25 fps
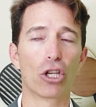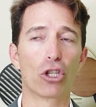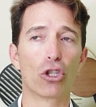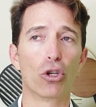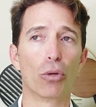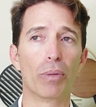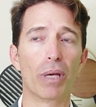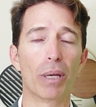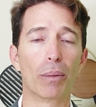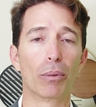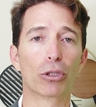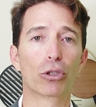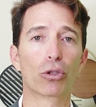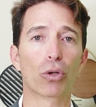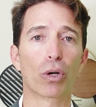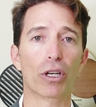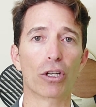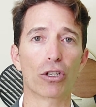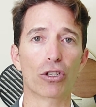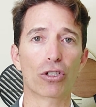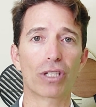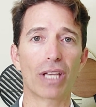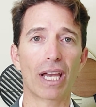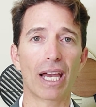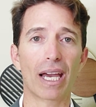You'll be able to
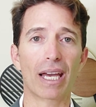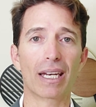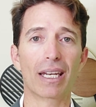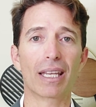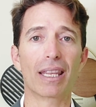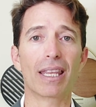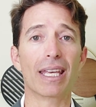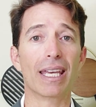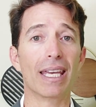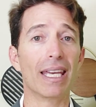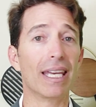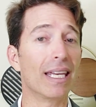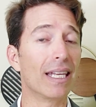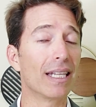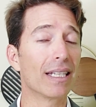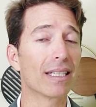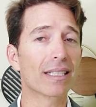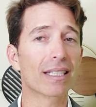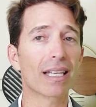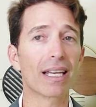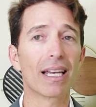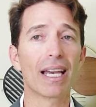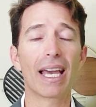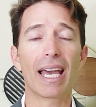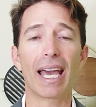understand the
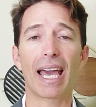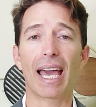ins